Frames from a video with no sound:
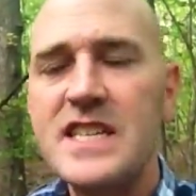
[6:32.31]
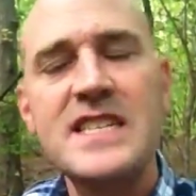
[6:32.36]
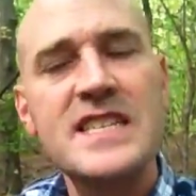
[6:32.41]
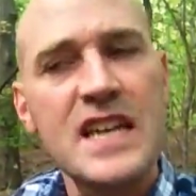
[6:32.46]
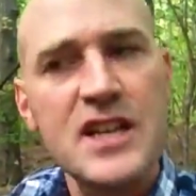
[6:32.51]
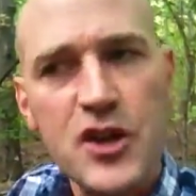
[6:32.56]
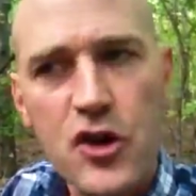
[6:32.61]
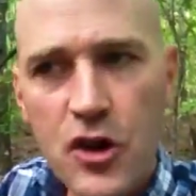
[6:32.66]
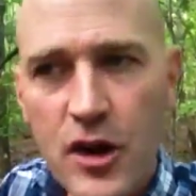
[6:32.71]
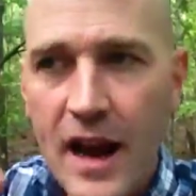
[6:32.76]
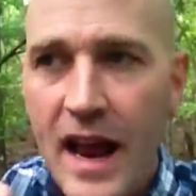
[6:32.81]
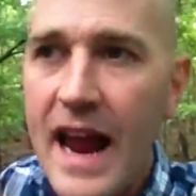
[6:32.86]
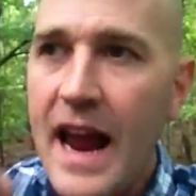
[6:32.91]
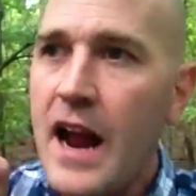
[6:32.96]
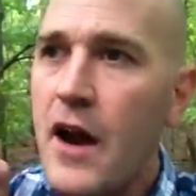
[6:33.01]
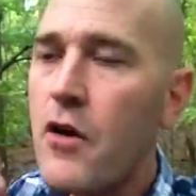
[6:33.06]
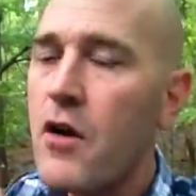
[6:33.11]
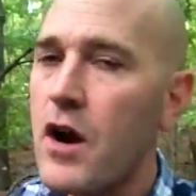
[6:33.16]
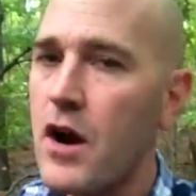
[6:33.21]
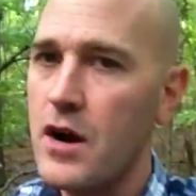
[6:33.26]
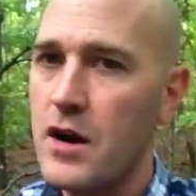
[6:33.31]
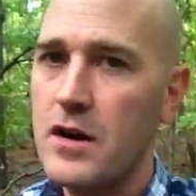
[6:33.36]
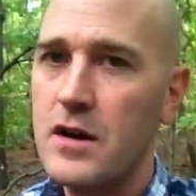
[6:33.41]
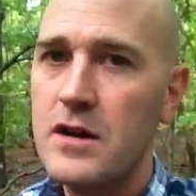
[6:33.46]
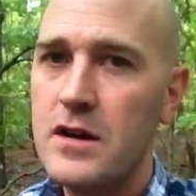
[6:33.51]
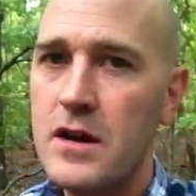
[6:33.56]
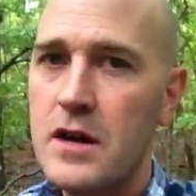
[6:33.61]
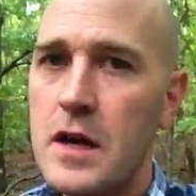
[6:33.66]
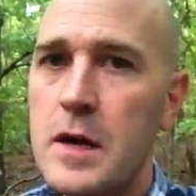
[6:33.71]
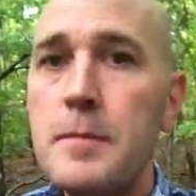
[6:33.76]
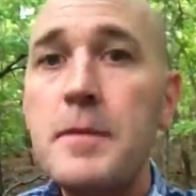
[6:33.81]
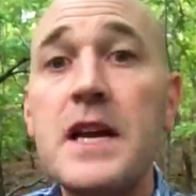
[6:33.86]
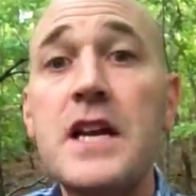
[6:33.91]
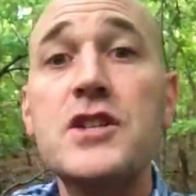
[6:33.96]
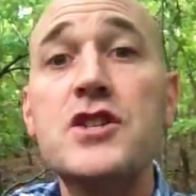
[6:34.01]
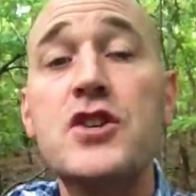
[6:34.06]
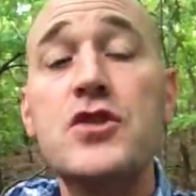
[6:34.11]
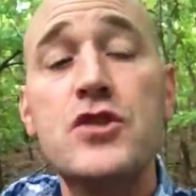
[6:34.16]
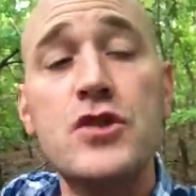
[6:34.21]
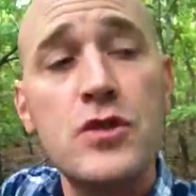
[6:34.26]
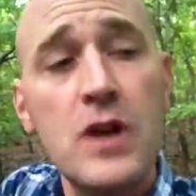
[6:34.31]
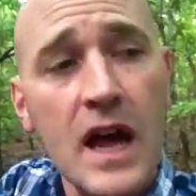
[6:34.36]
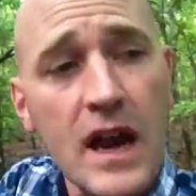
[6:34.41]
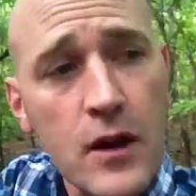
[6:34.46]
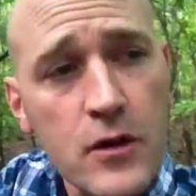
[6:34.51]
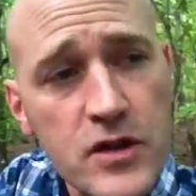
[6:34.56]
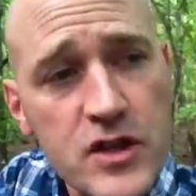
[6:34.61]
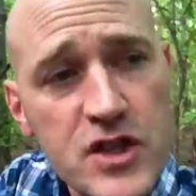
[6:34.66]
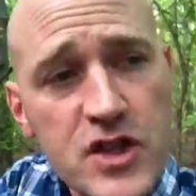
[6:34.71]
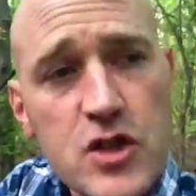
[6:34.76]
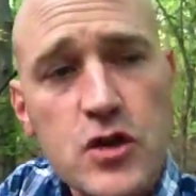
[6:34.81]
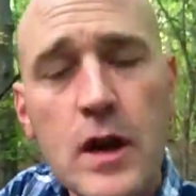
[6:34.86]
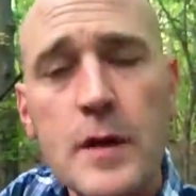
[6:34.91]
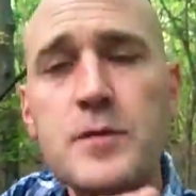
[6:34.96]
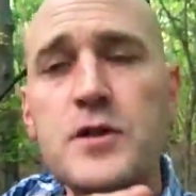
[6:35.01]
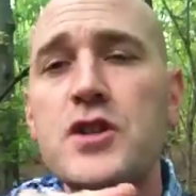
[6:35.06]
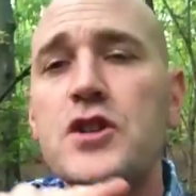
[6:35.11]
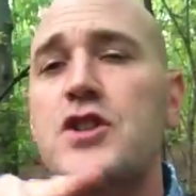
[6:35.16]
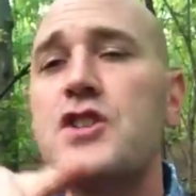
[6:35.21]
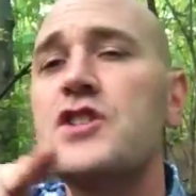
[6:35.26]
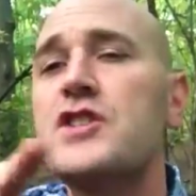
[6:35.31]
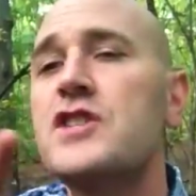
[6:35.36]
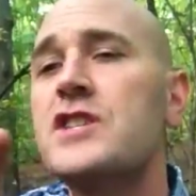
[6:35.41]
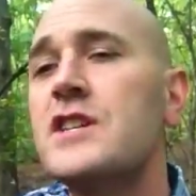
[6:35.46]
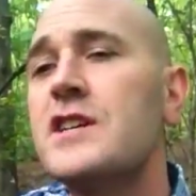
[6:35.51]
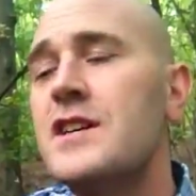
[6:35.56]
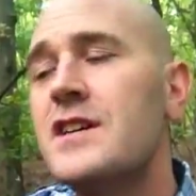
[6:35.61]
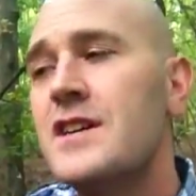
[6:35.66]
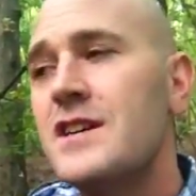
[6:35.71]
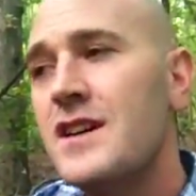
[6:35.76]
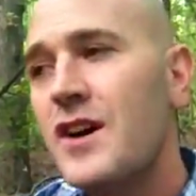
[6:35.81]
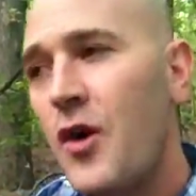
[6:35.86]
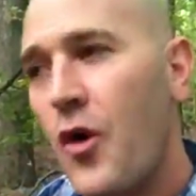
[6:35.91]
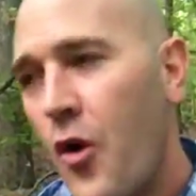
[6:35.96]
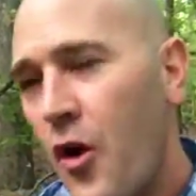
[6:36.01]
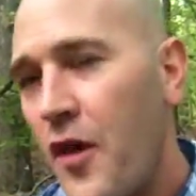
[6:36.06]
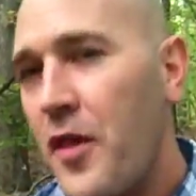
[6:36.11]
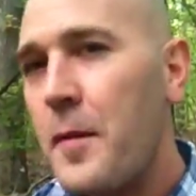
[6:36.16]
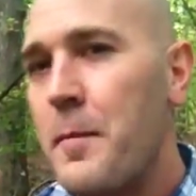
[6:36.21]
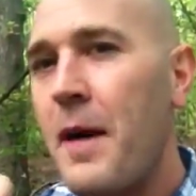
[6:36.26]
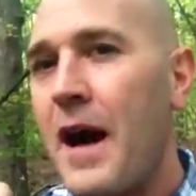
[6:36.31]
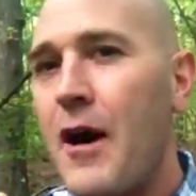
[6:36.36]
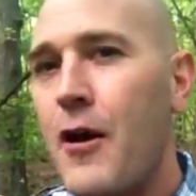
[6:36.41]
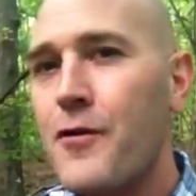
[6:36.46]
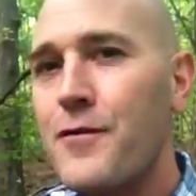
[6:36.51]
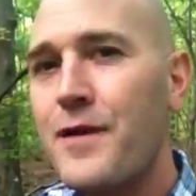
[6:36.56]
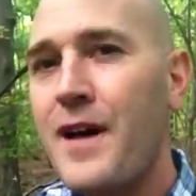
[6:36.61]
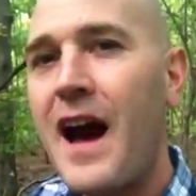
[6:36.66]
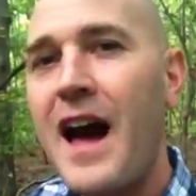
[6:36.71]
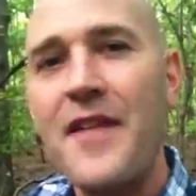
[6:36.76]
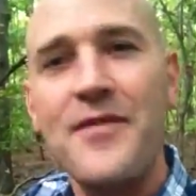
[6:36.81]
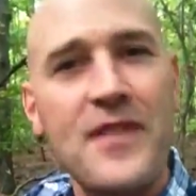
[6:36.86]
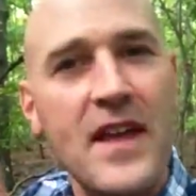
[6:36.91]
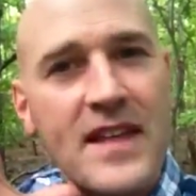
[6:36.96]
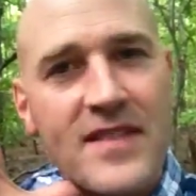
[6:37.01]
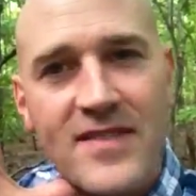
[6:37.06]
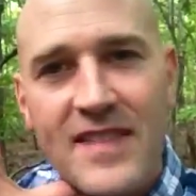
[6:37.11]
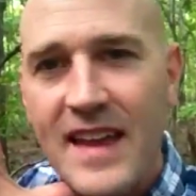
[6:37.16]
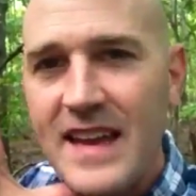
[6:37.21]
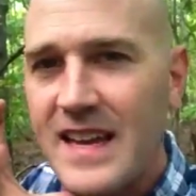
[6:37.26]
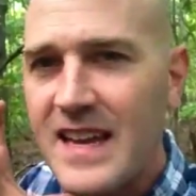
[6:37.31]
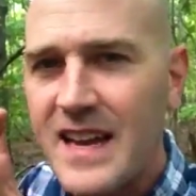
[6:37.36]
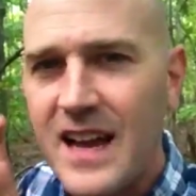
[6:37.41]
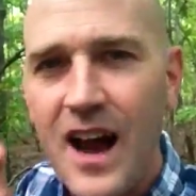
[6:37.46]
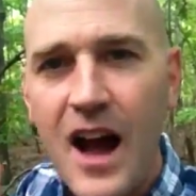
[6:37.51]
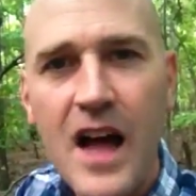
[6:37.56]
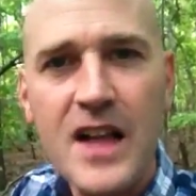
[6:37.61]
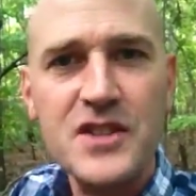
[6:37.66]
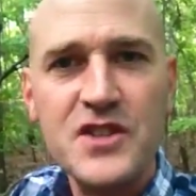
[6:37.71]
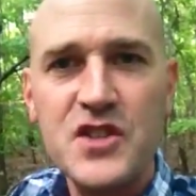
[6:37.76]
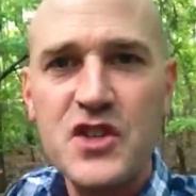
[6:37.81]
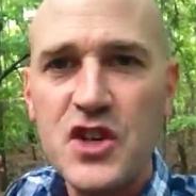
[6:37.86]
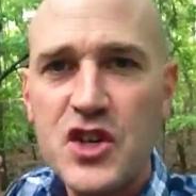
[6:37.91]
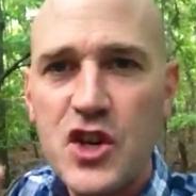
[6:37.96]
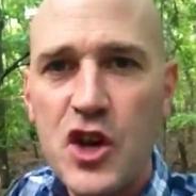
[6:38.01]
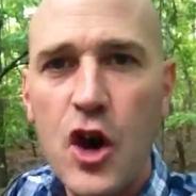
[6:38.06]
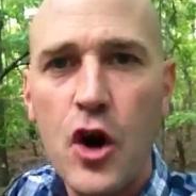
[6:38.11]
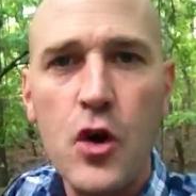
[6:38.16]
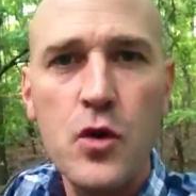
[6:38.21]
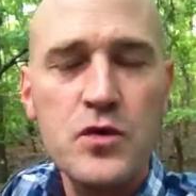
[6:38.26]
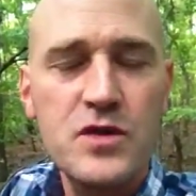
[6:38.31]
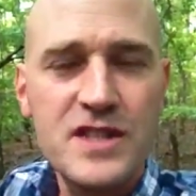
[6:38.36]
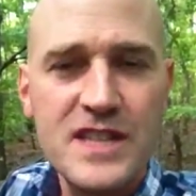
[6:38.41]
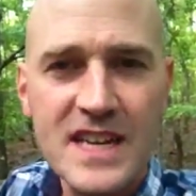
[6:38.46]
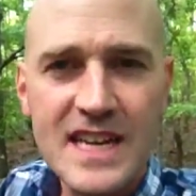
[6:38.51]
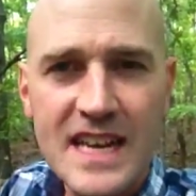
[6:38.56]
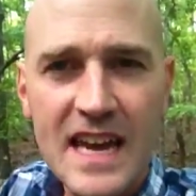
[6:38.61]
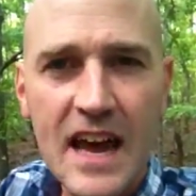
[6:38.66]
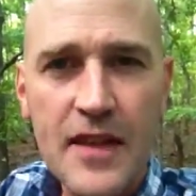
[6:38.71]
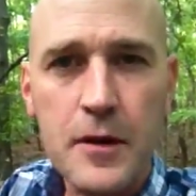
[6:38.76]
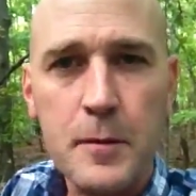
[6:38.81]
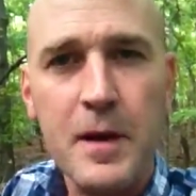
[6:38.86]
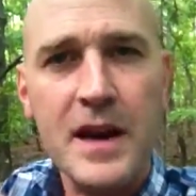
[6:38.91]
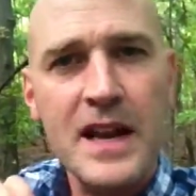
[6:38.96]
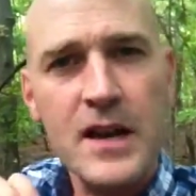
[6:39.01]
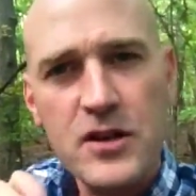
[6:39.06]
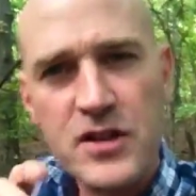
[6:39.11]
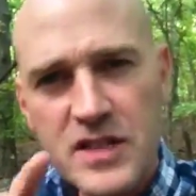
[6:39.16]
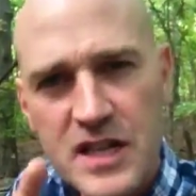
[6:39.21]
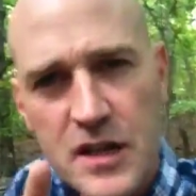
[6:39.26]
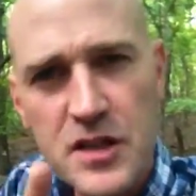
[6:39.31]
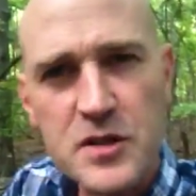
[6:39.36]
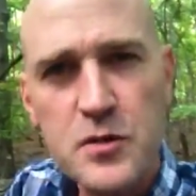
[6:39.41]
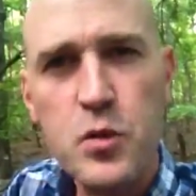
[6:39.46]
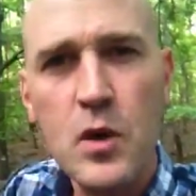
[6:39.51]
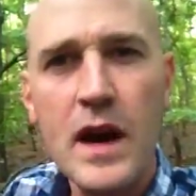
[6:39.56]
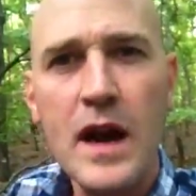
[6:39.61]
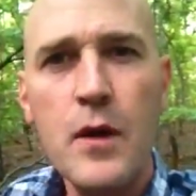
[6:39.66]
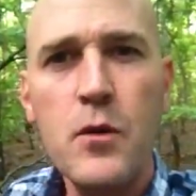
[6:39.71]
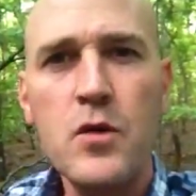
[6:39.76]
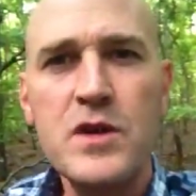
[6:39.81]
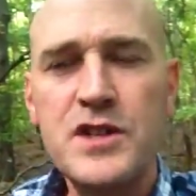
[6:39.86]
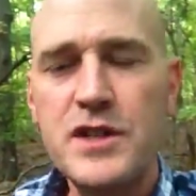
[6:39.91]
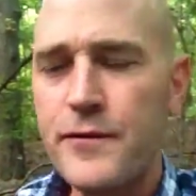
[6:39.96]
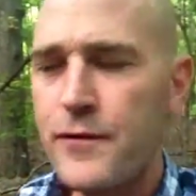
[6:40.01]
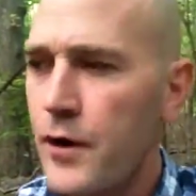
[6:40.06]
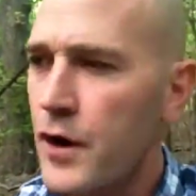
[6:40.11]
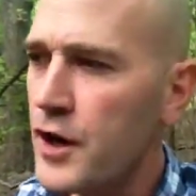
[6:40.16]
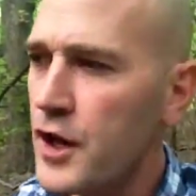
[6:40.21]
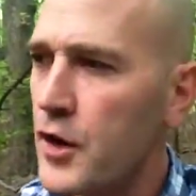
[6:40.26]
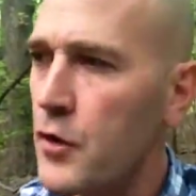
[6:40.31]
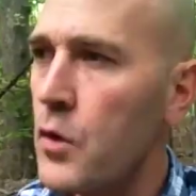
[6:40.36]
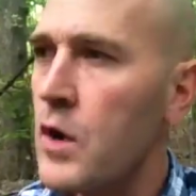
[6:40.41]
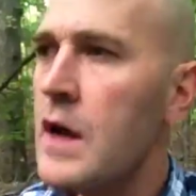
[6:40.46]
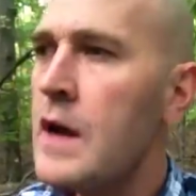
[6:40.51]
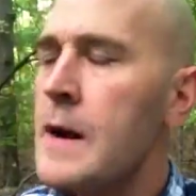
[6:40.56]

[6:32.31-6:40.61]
He said, you're in error because you do not know the scriptures or the power of God. They, they got to go together. But here's, here's what I would defer to you.